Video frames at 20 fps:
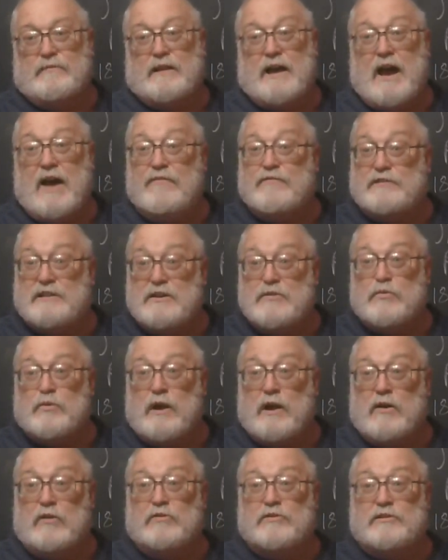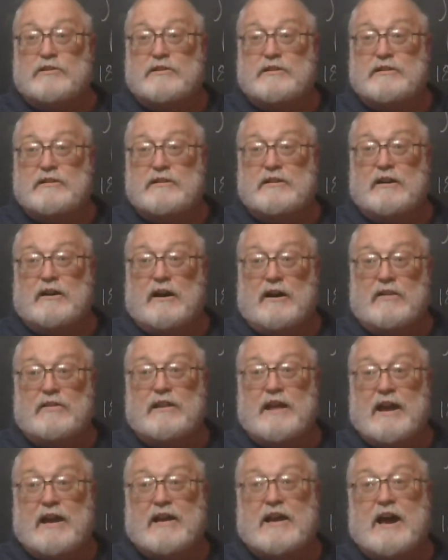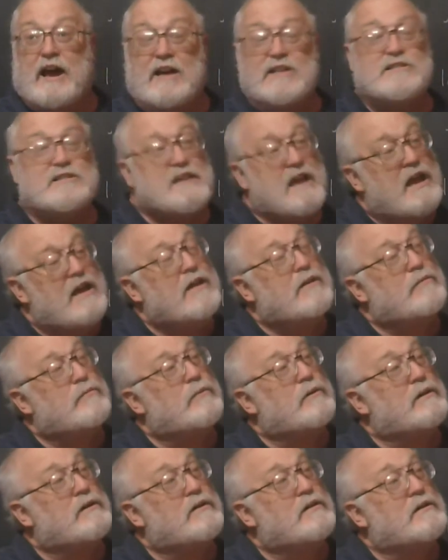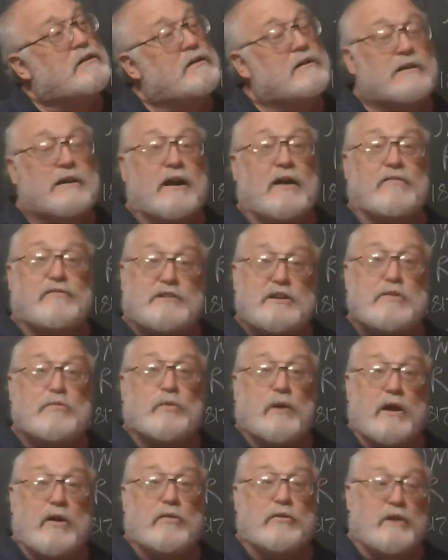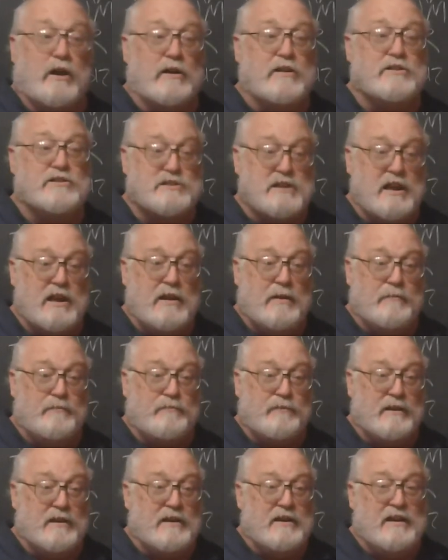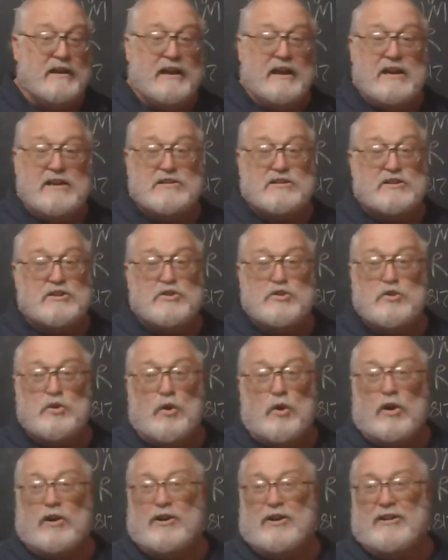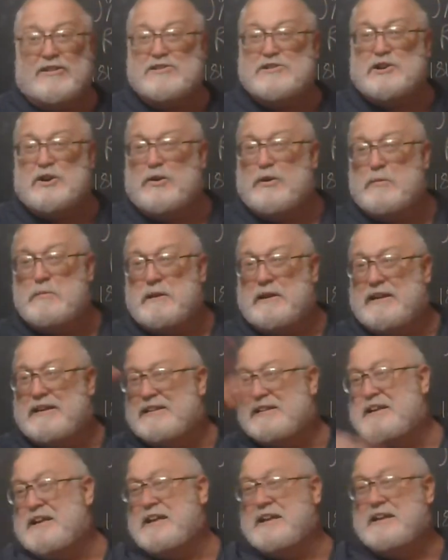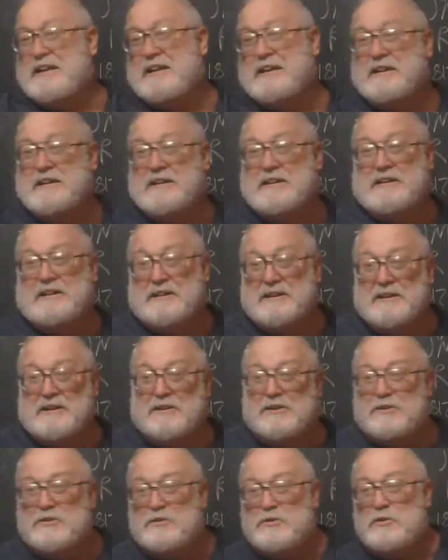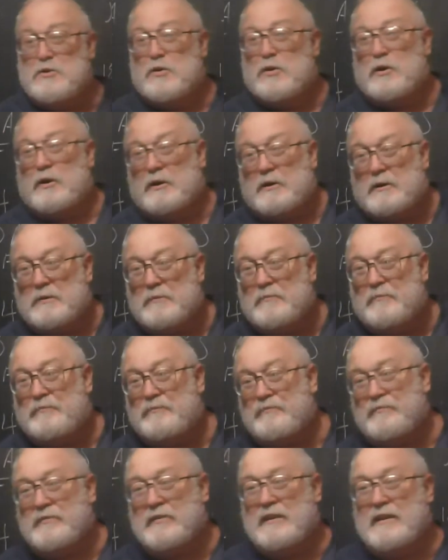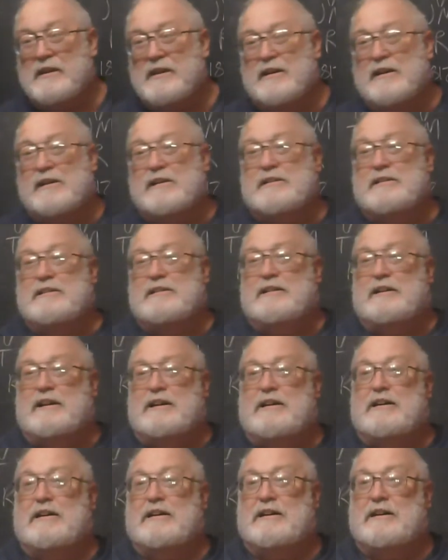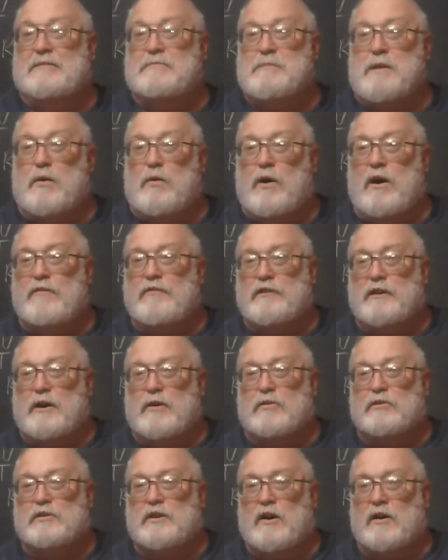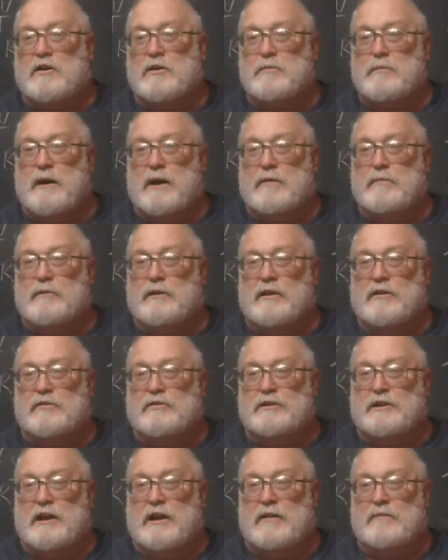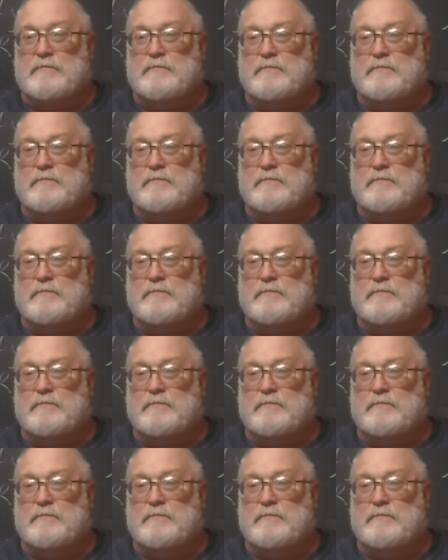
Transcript: I've derailed on that guy's name. I've derailed on his name. He's a New Yorker, so I mean, New York. My wife and I were talking about him the other day.